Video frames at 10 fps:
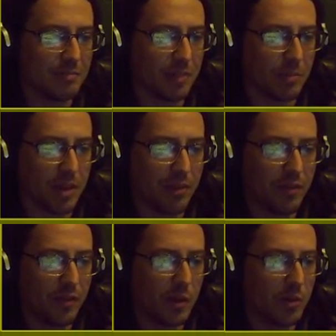But I'm going
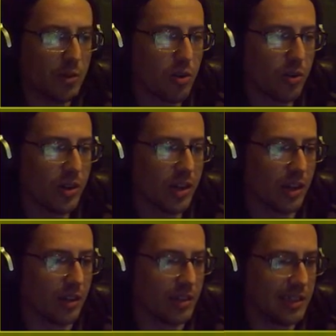for your
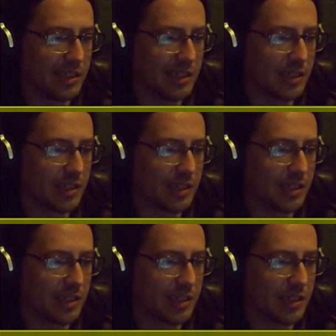Crocolus.